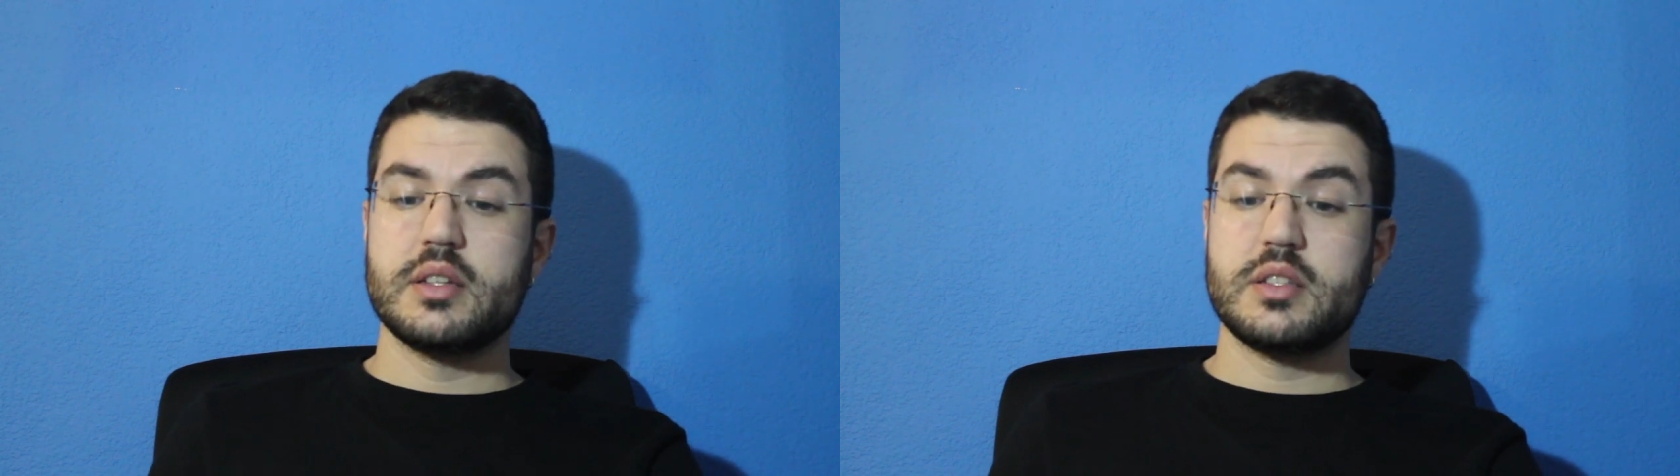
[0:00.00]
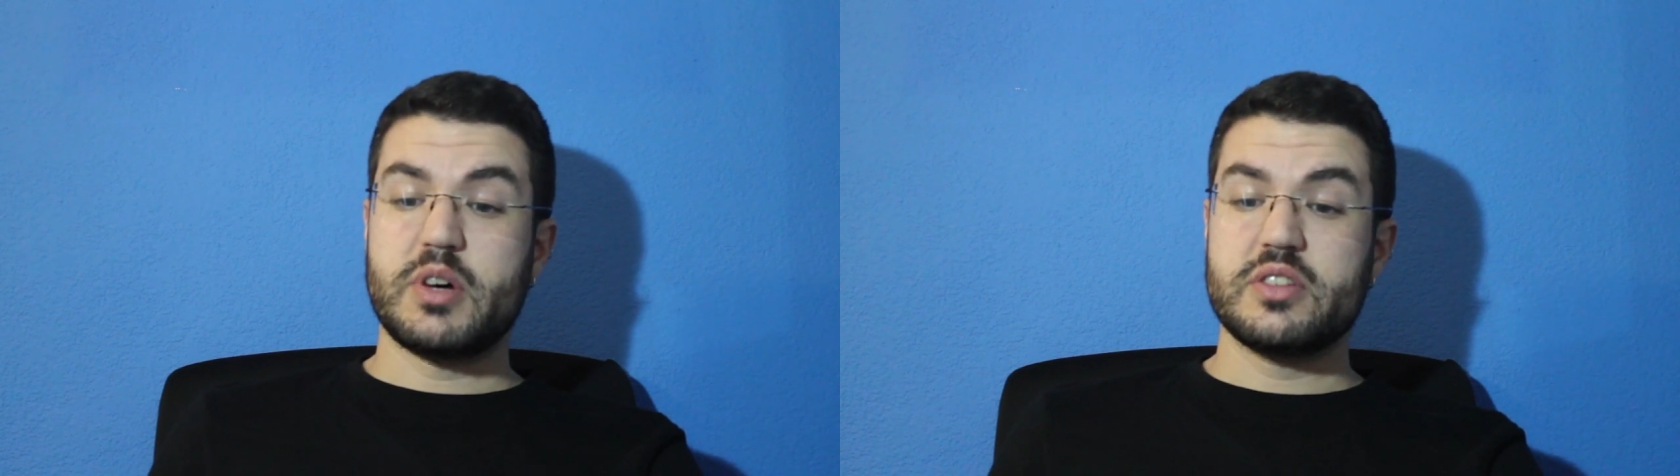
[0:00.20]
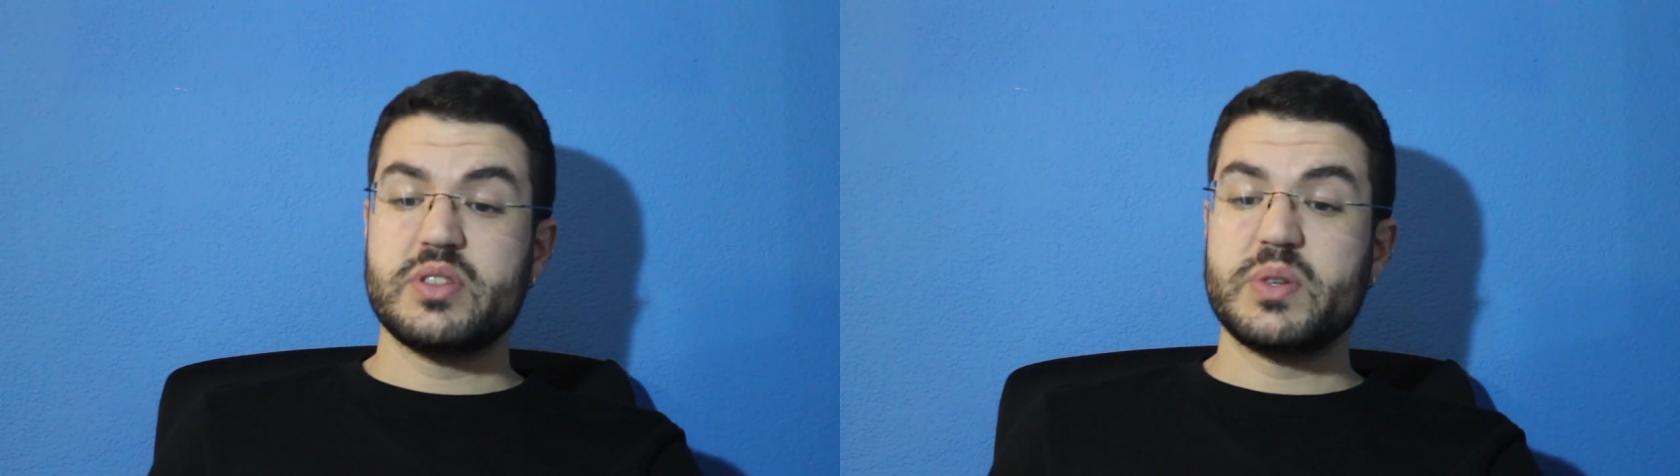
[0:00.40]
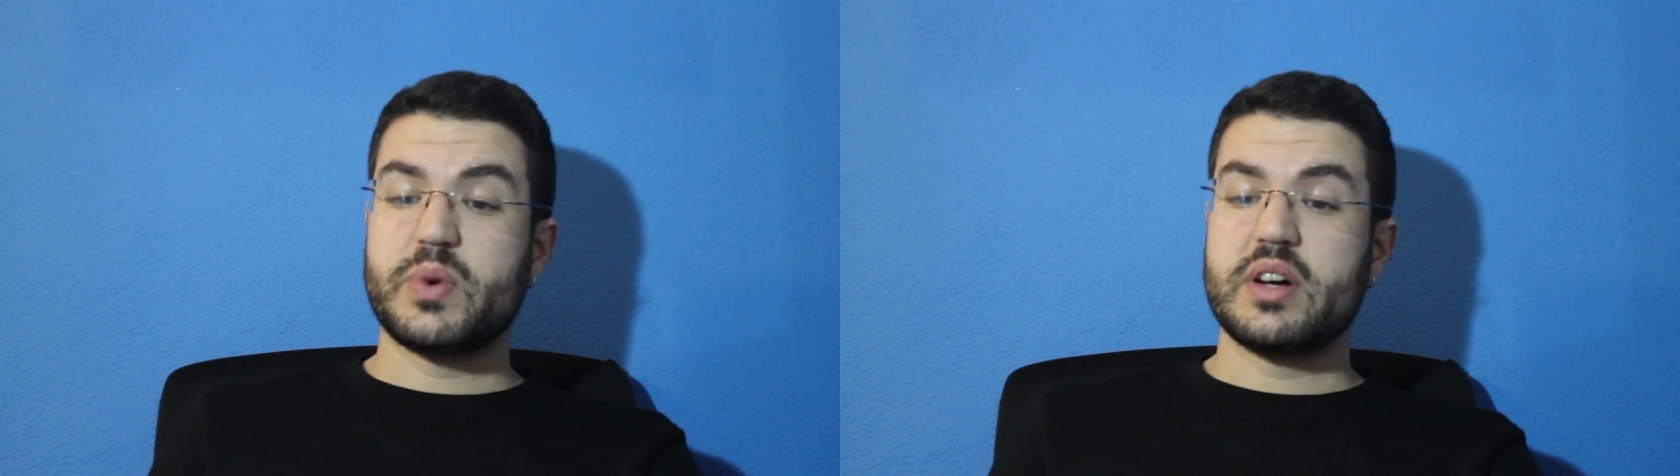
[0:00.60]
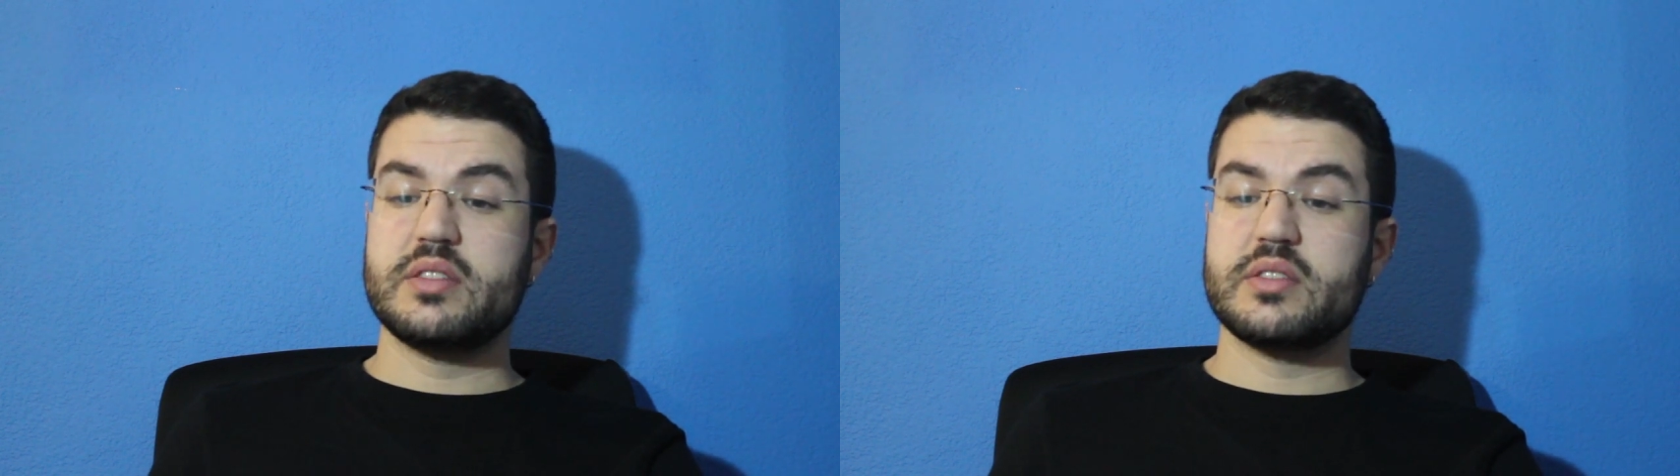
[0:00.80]
demanding a
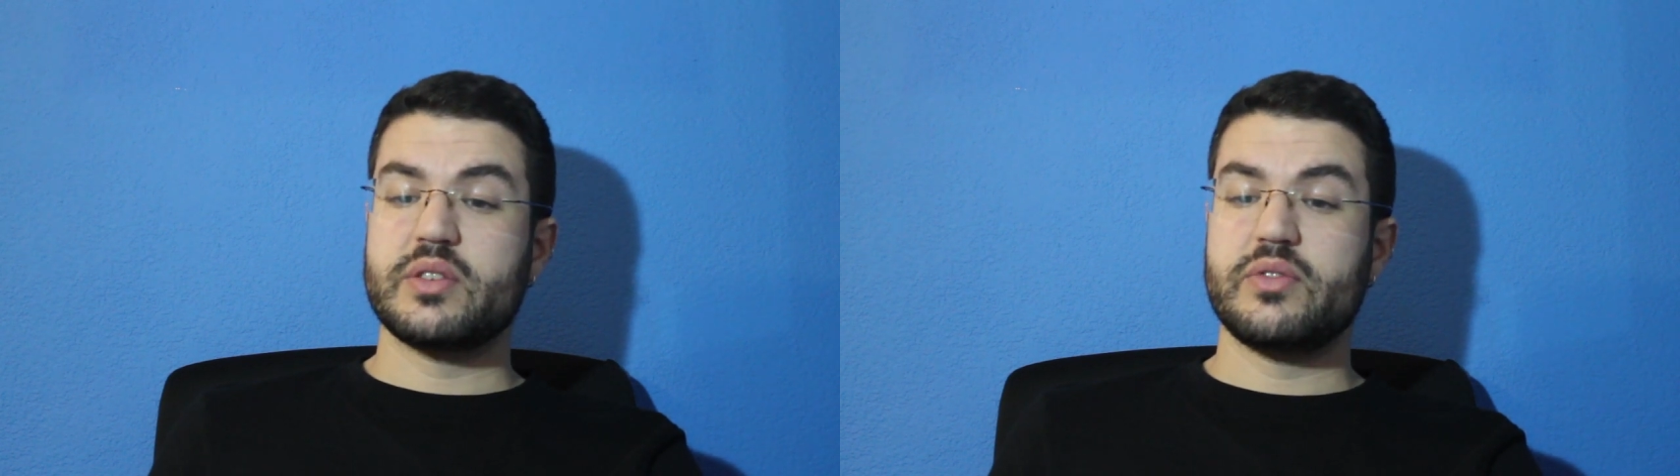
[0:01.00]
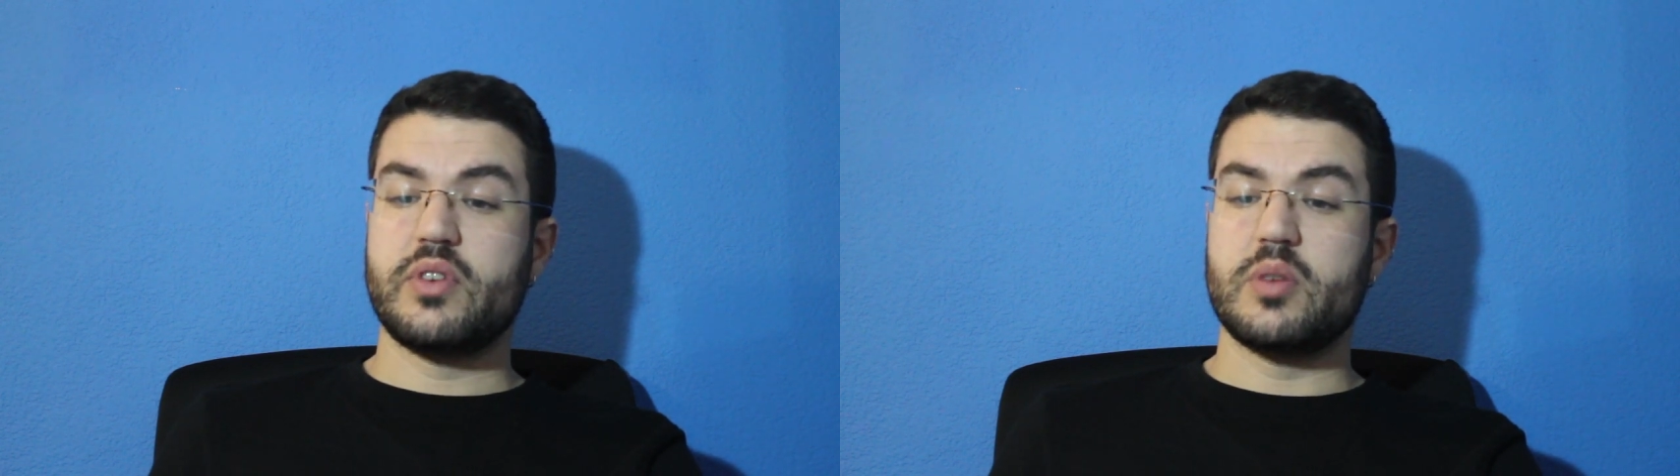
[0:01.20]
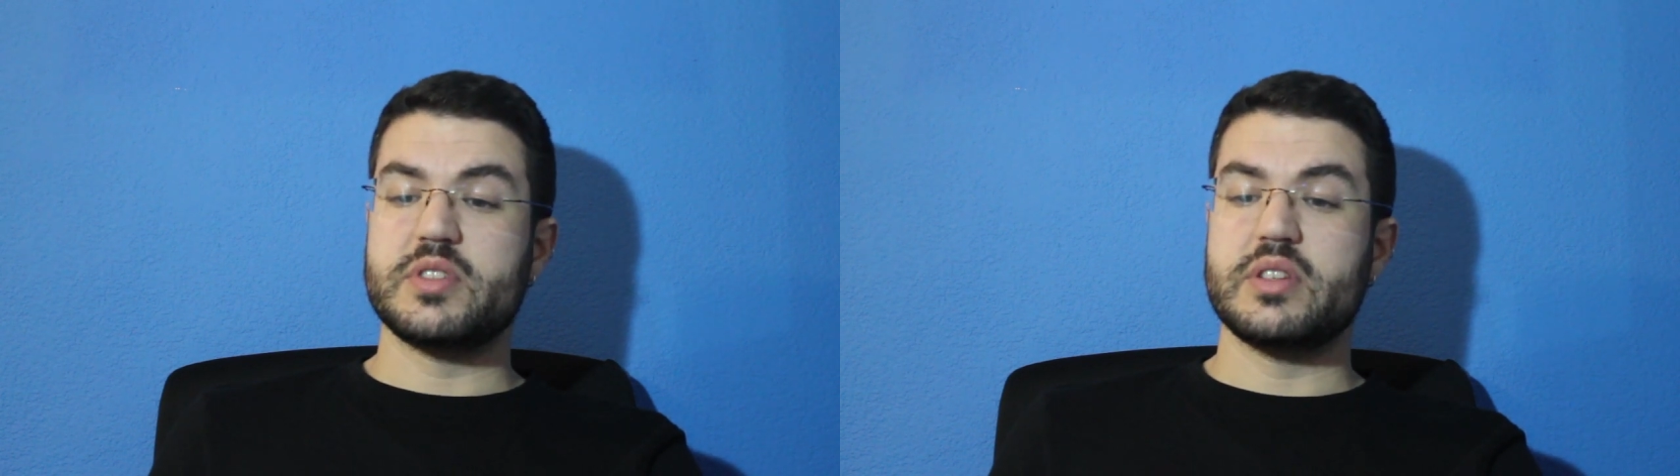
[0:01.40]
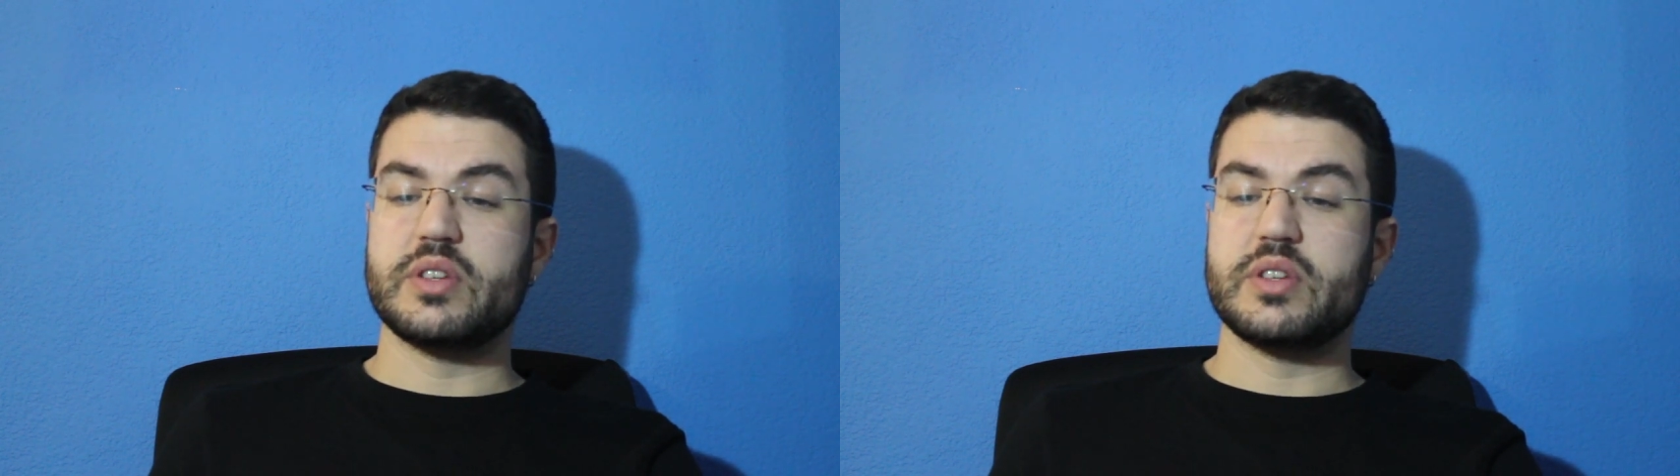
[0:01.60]
writer's conformity